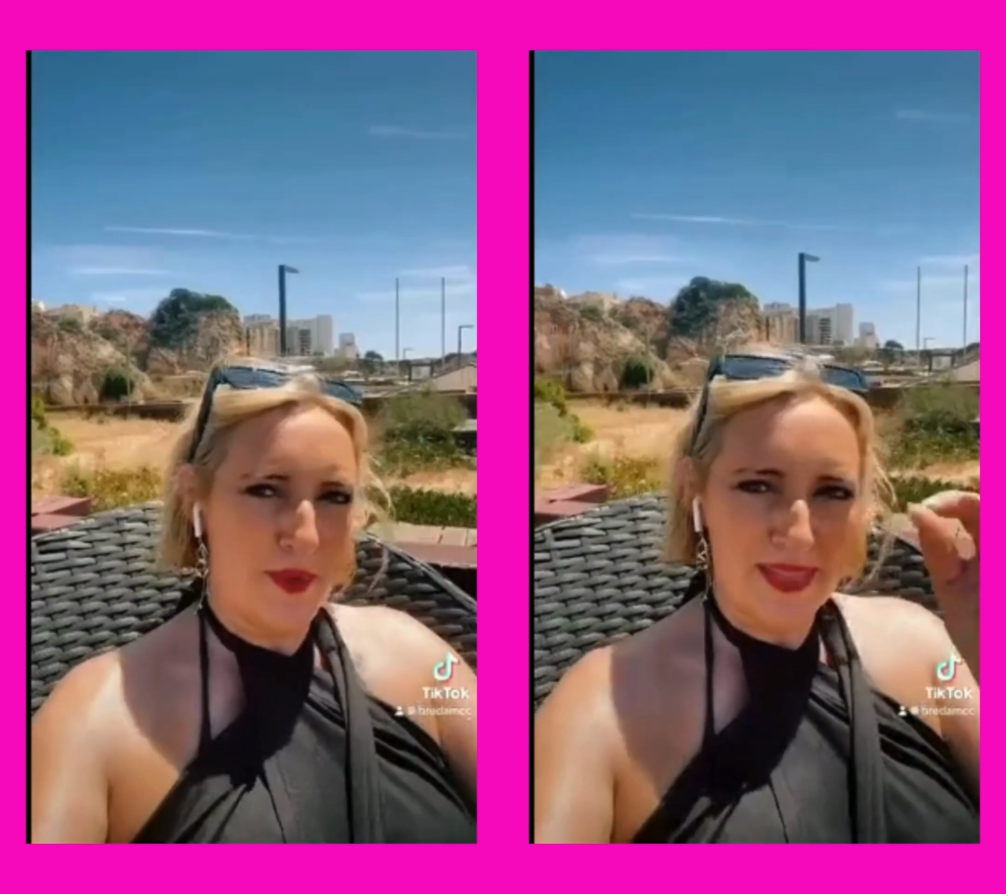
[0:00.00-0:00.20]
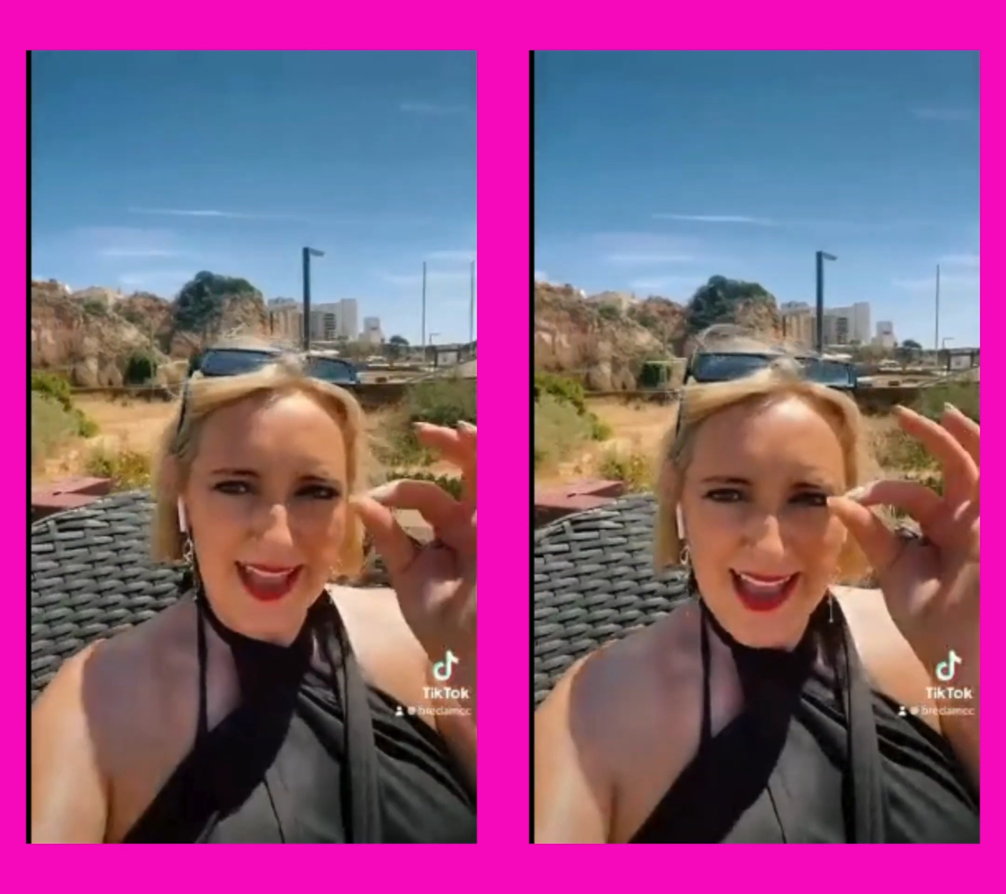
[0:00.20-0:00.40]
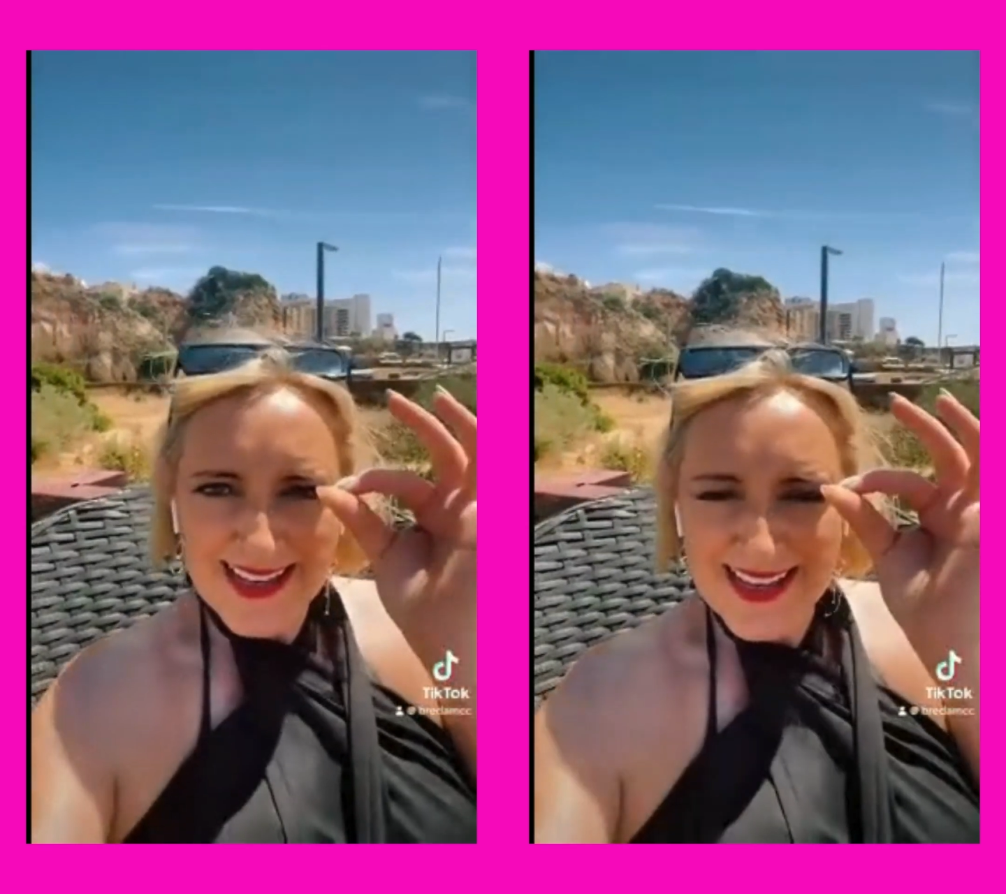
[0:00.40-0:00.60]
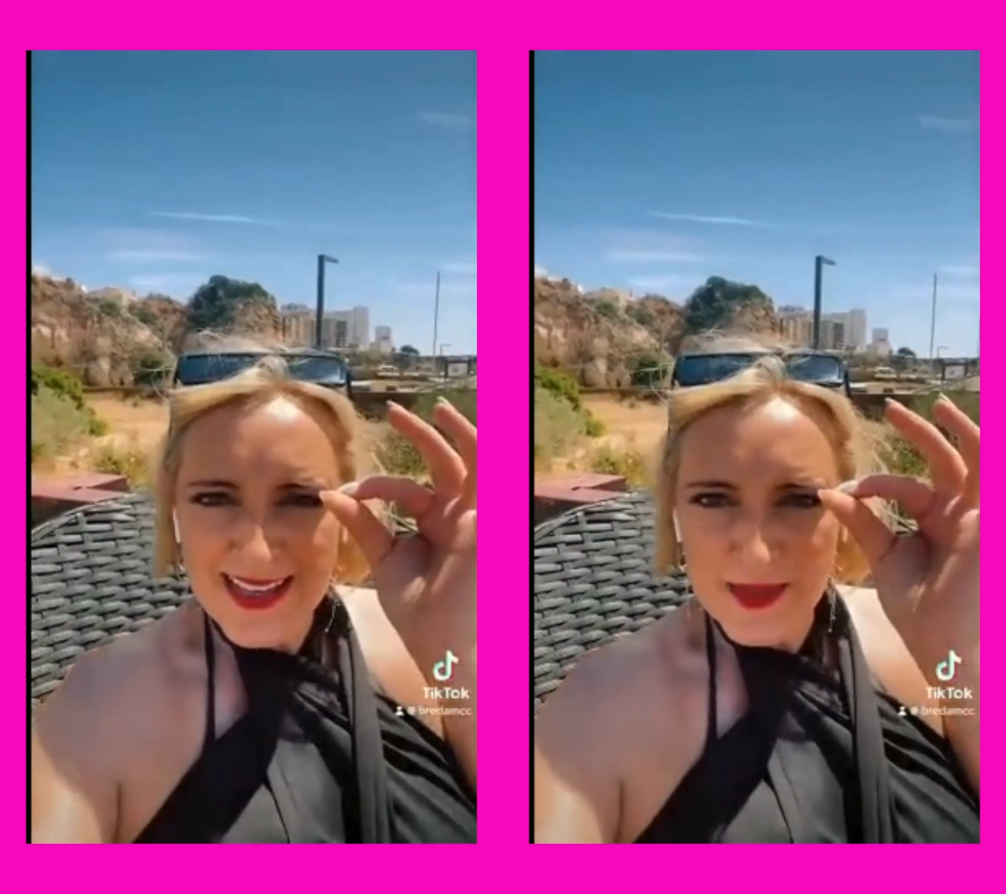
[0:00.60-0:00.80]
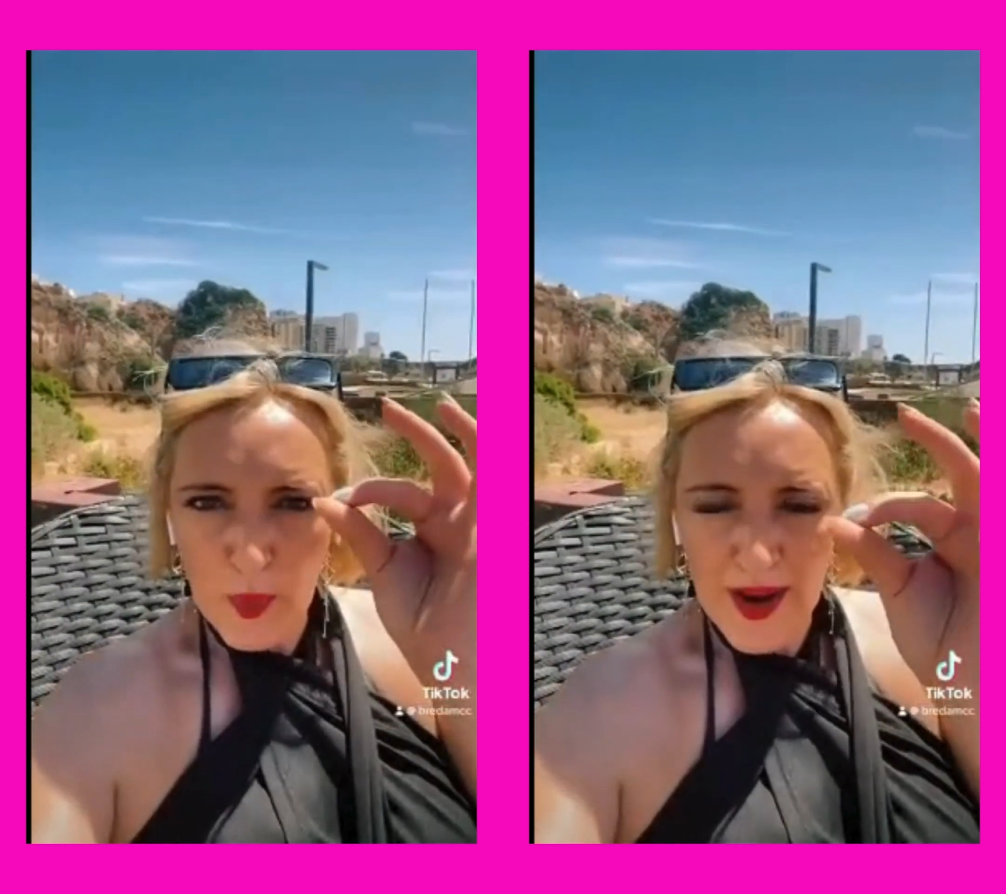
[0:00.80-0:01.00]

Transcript: But that is